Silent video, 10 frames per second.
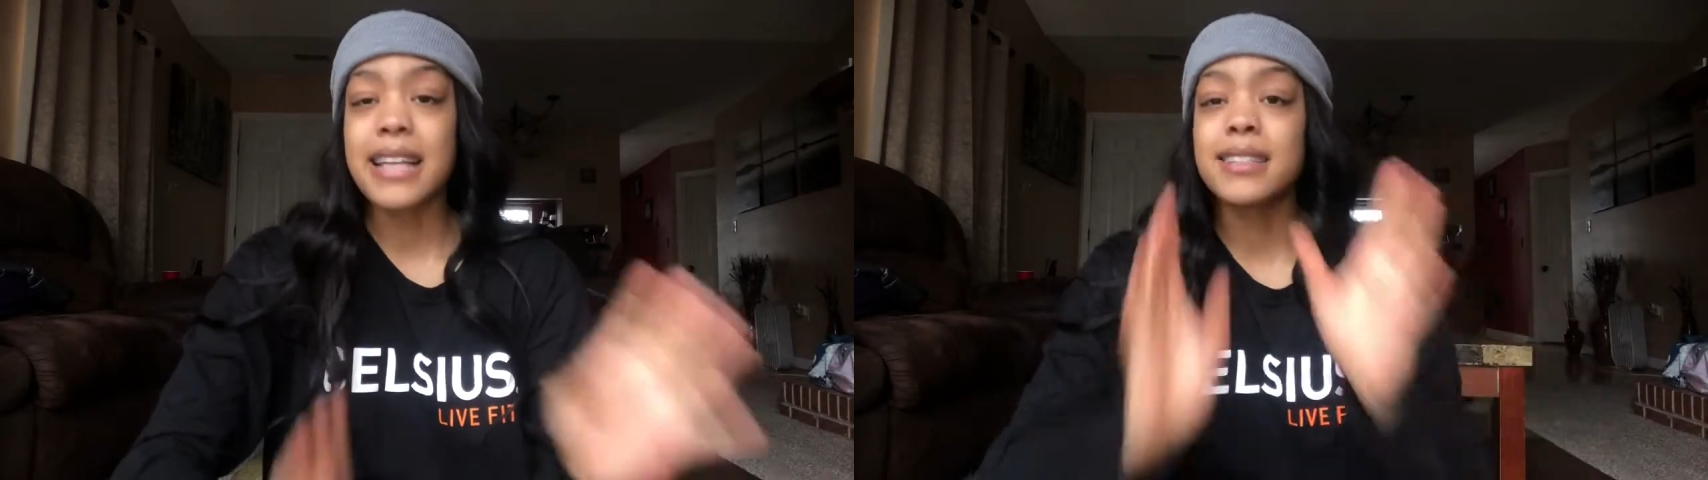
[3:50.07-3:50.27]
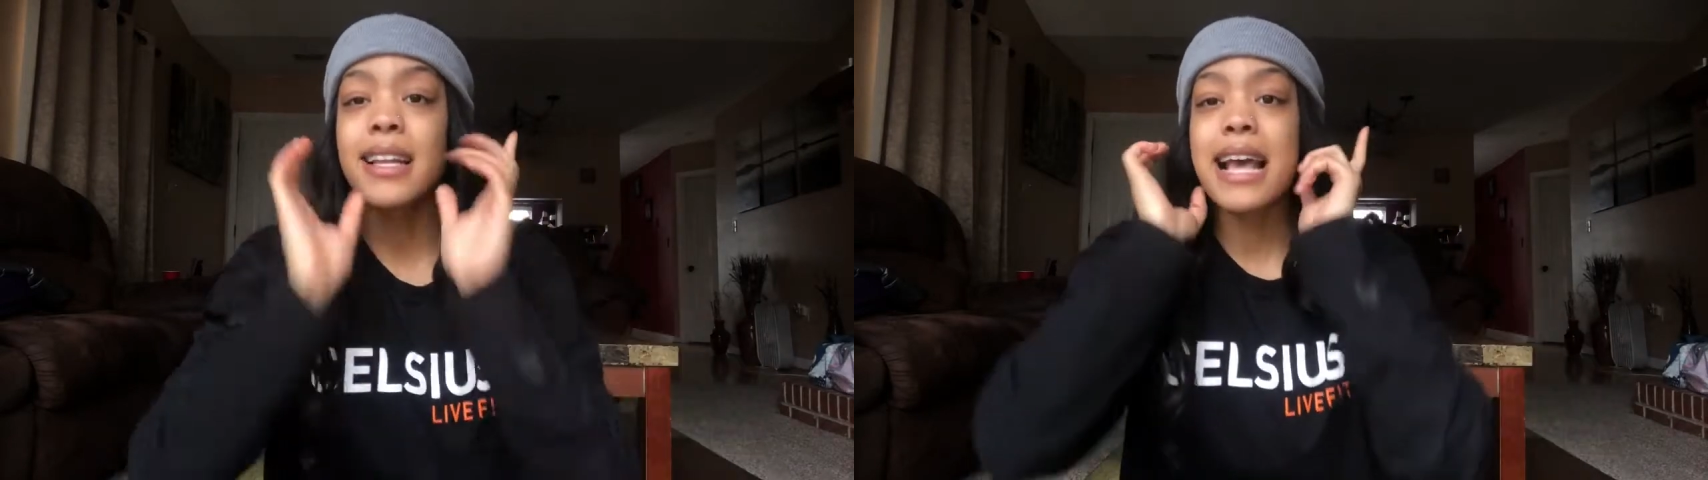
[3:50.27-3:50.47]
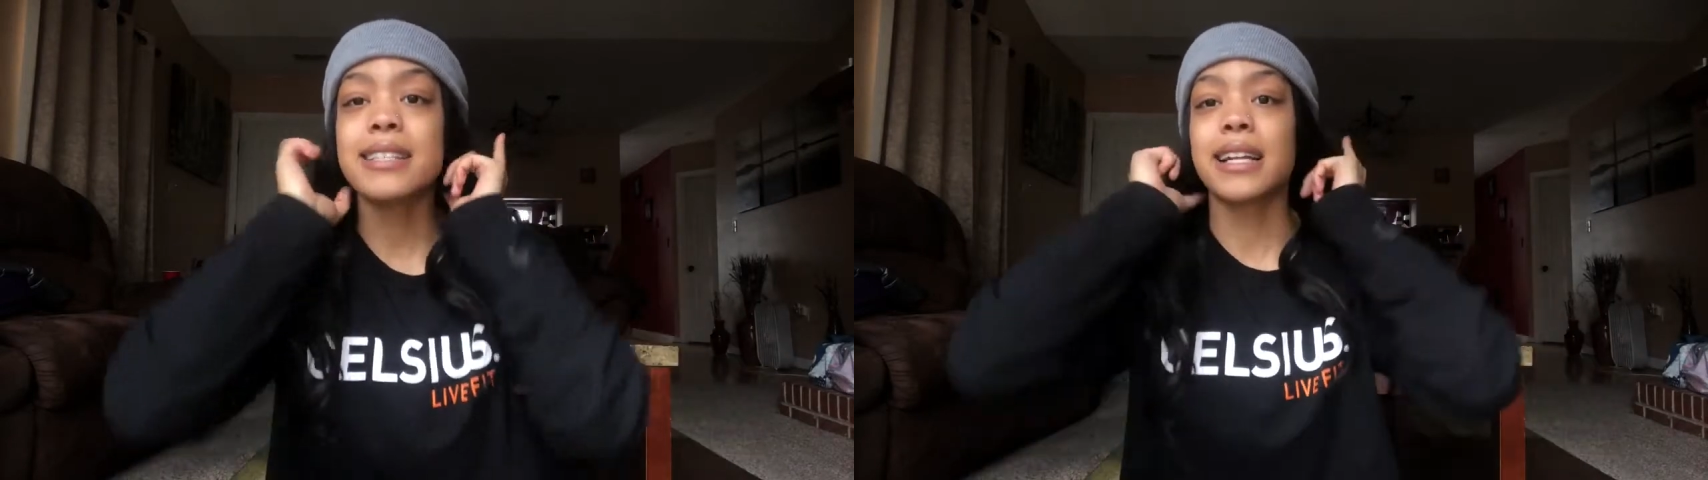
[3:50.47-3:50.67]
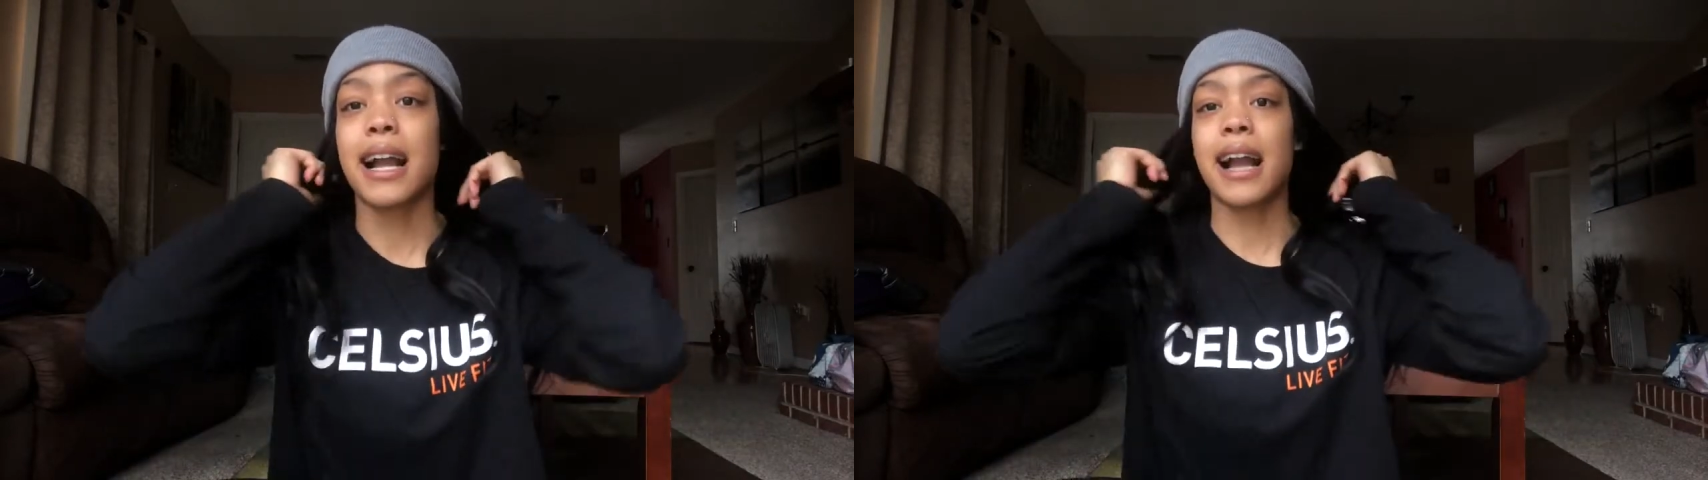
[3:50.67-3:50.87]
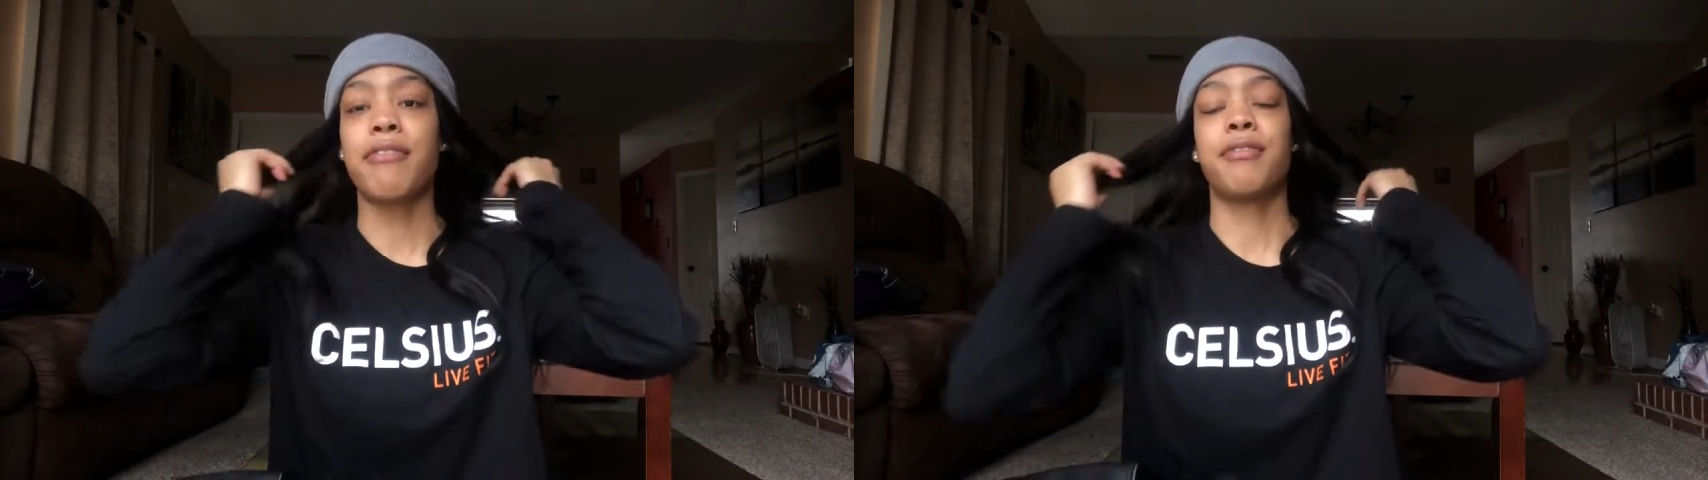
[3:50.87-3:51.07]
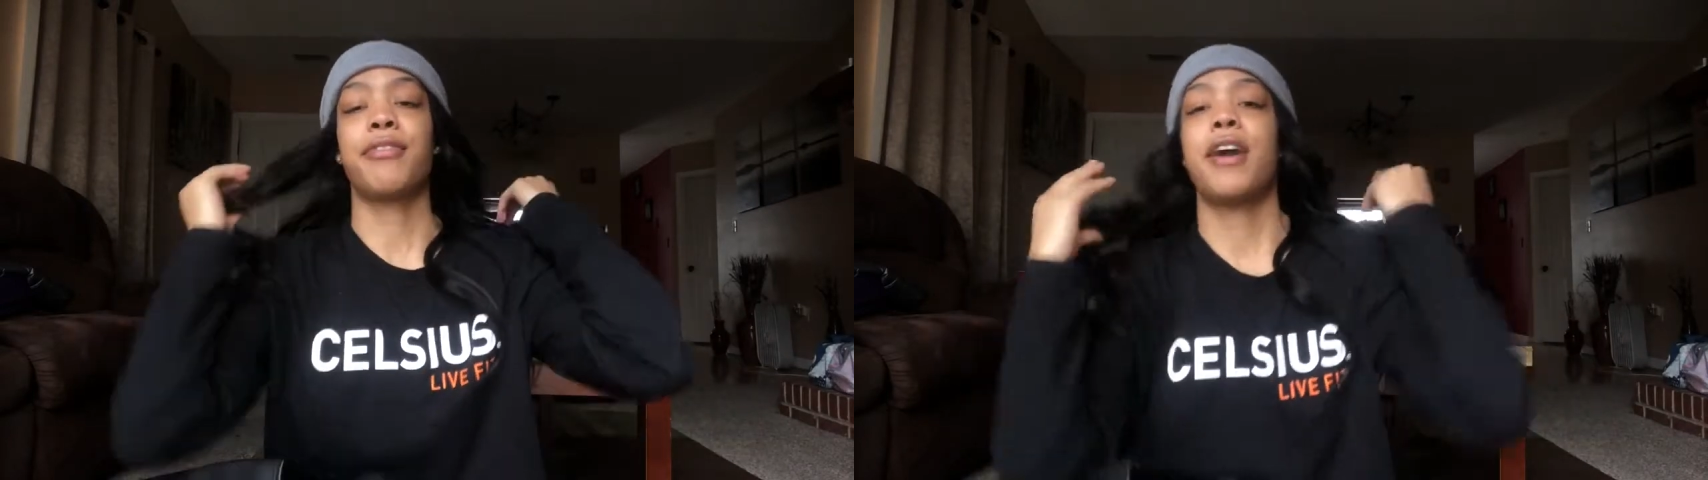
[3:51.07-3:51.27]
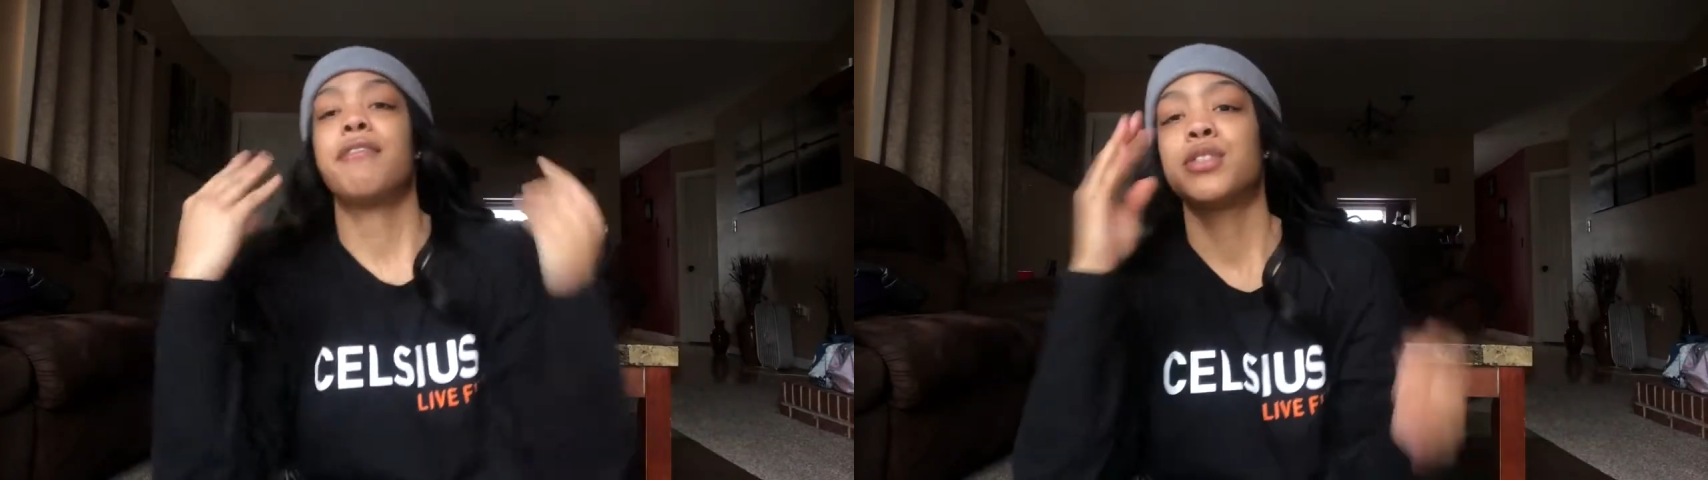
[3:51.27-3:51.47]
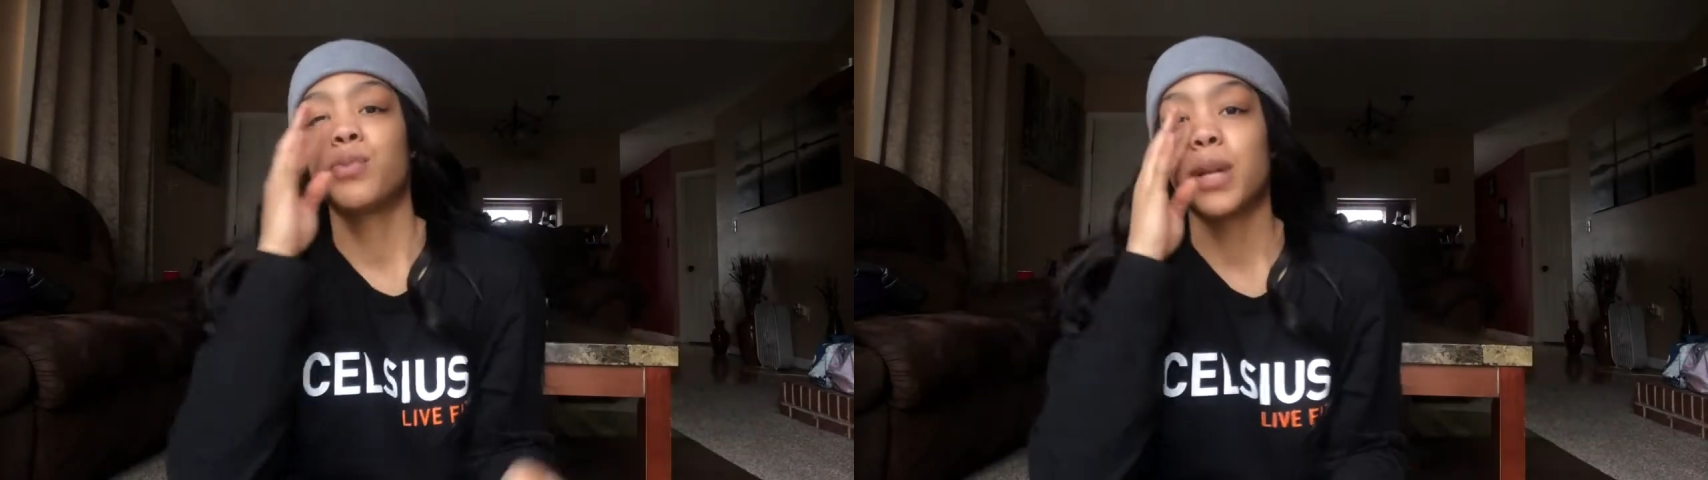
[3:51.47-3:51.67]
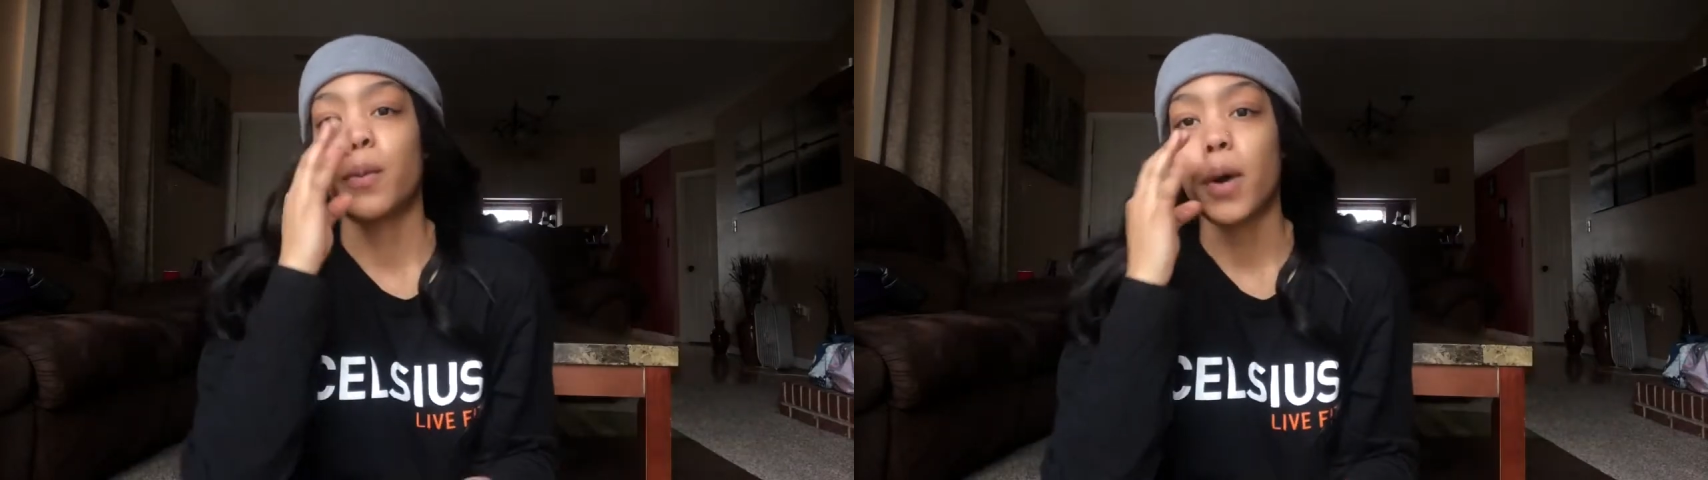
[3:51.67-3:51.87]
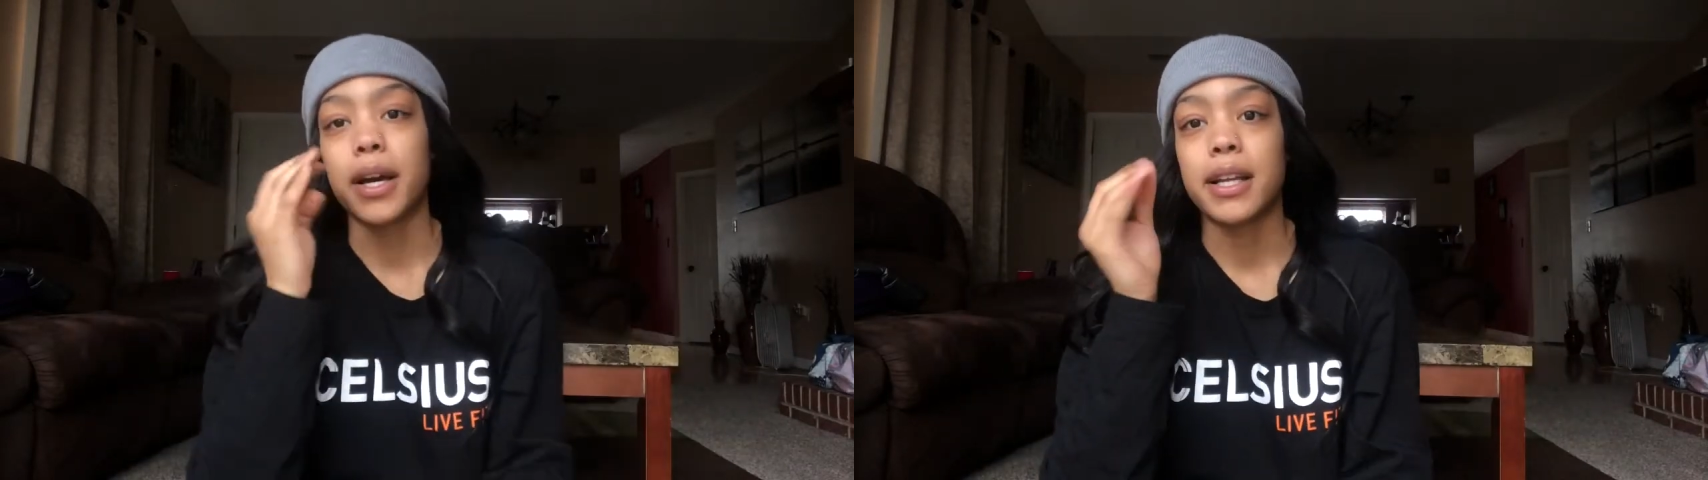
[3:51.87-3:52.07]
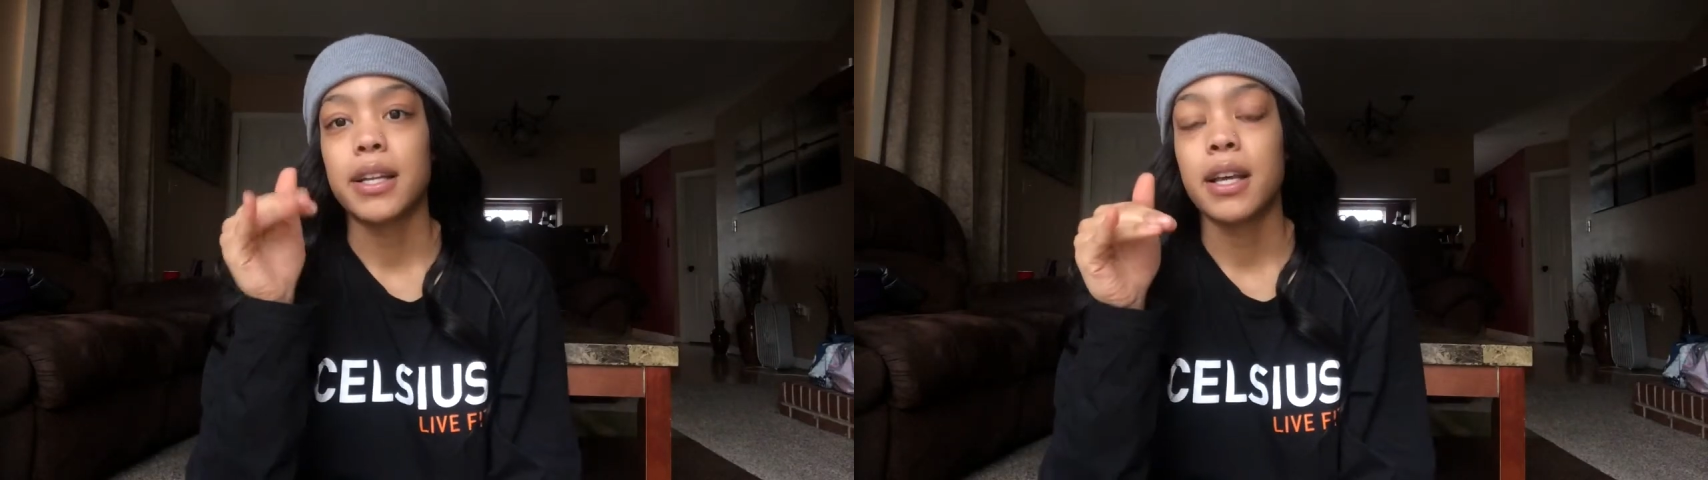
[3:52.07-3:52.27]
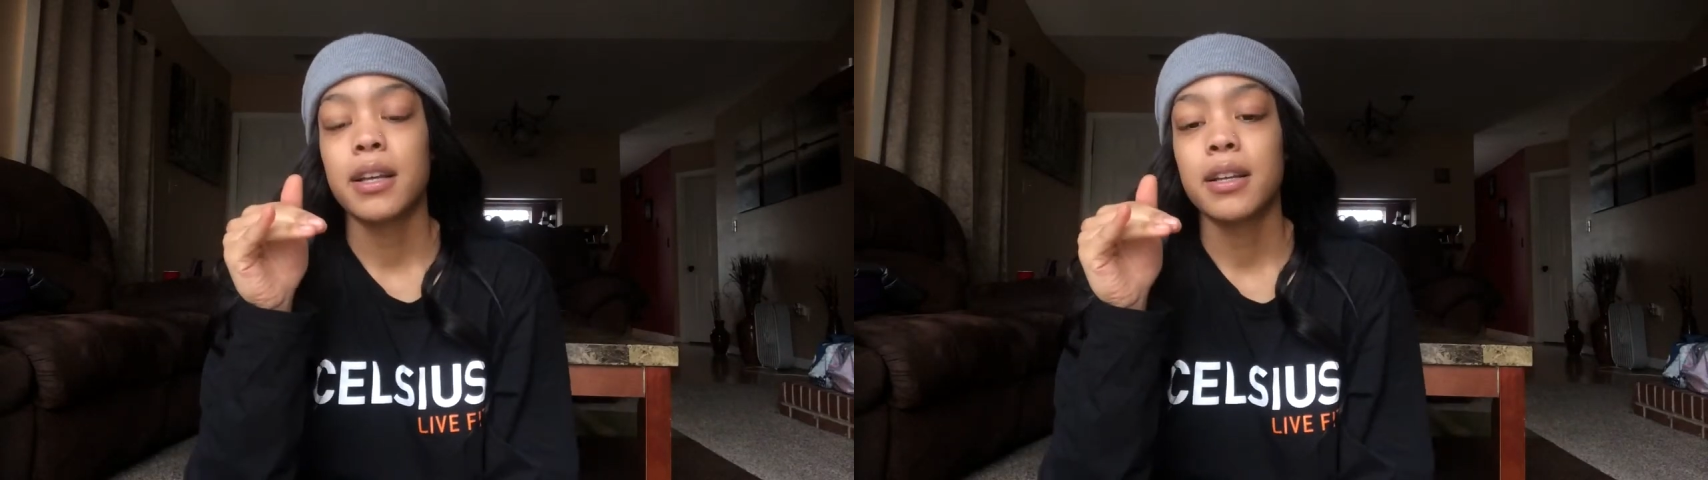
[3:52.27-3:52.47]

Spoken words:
that's the last thing I got from Forever 21.